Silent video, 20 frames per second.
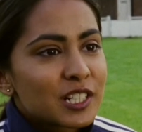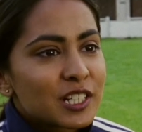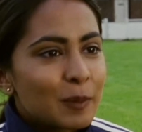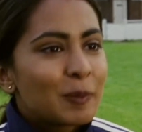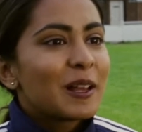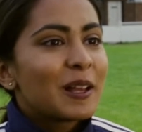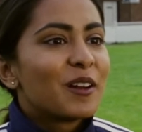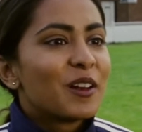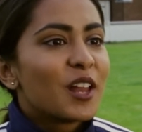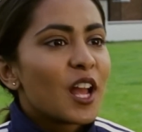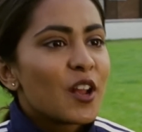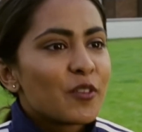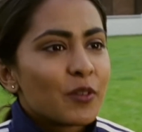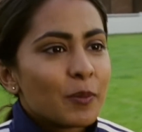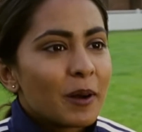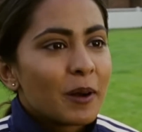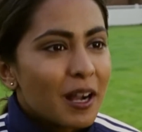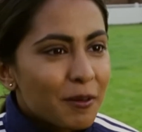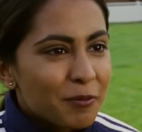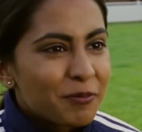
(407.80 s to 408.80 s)
organic,
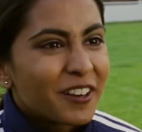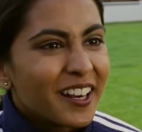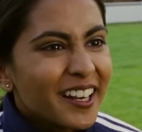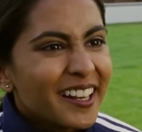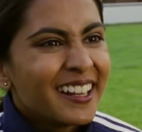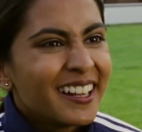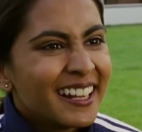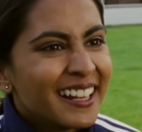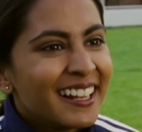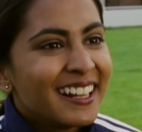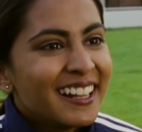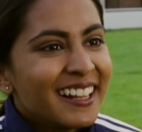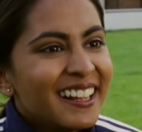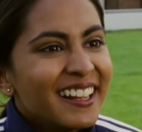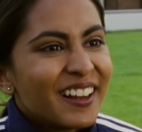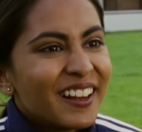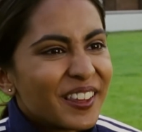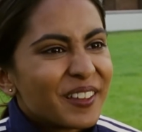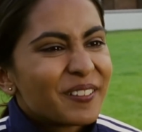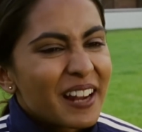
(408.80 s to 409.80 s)
realistic,
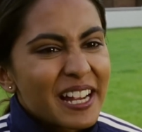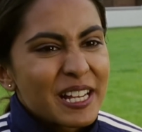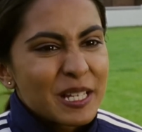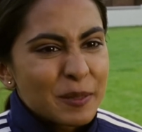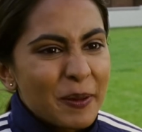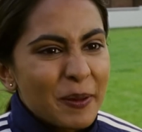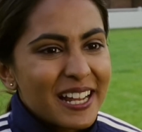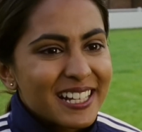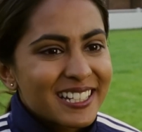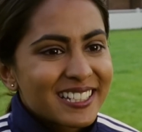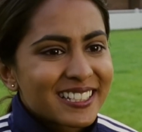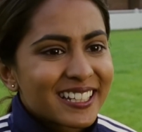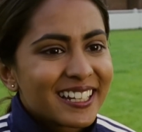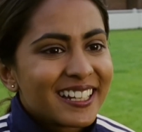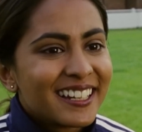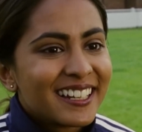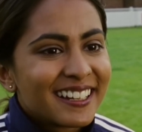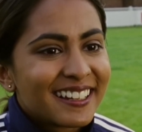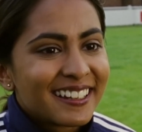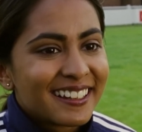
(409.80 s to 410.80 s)
relatable?
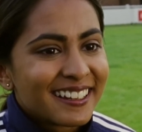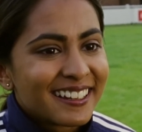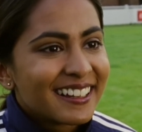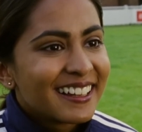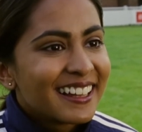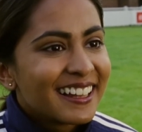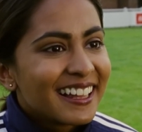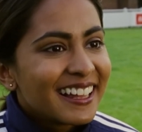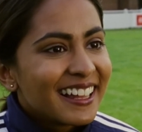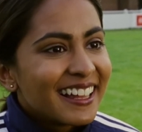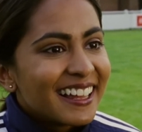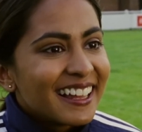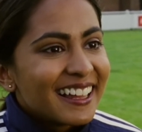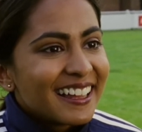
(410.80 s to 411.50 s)
Try to be a